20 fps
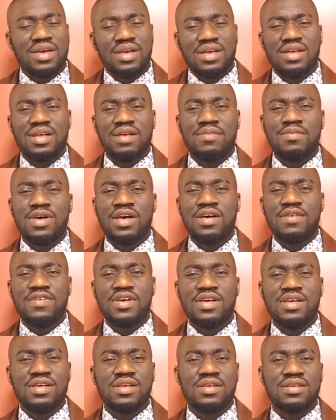above
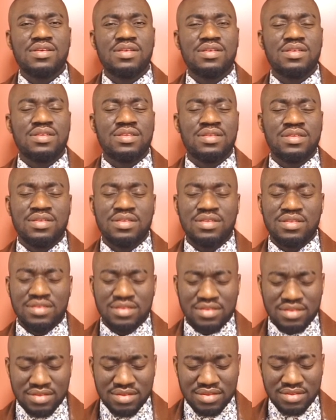
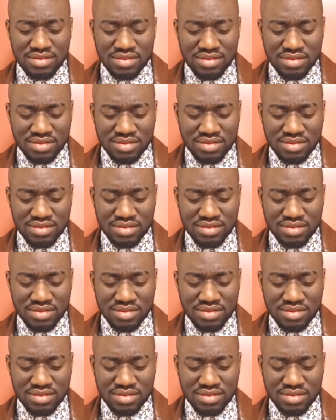all,